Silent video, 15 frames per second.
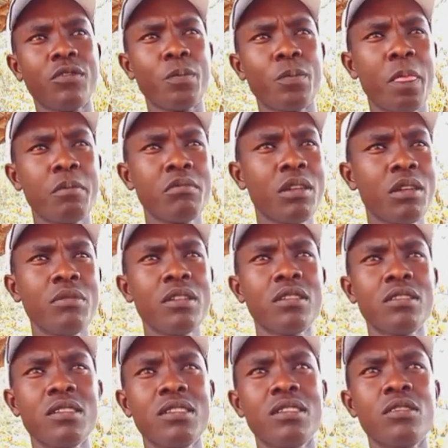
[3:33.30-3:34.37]

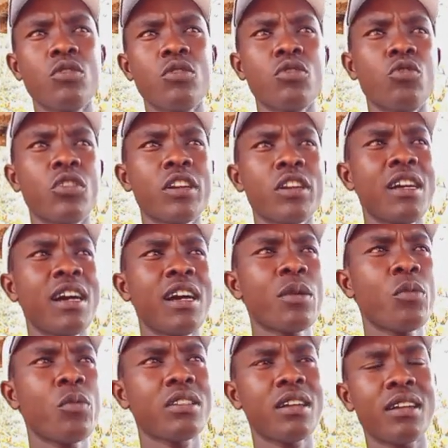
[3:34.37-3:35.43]
maybe already
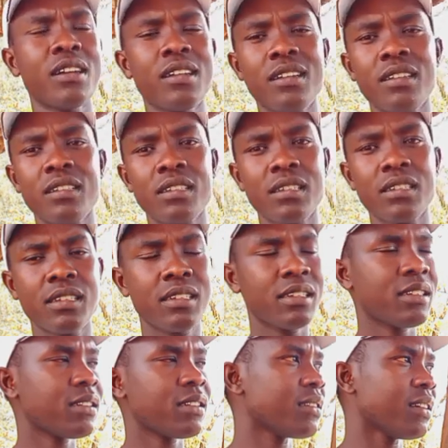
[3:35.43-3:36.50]
animals are
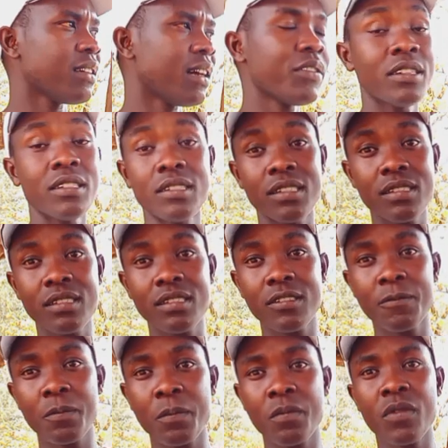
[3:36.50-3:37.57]
they have the disease,
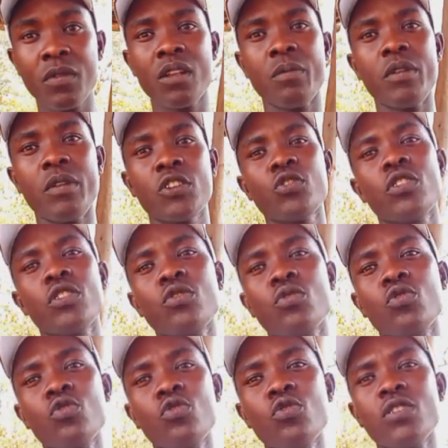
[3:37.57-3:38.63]
make sure you
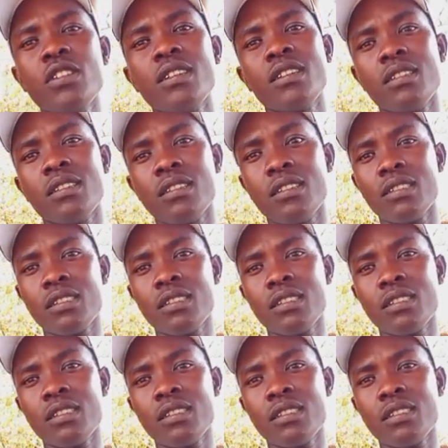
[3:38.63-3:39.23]
do the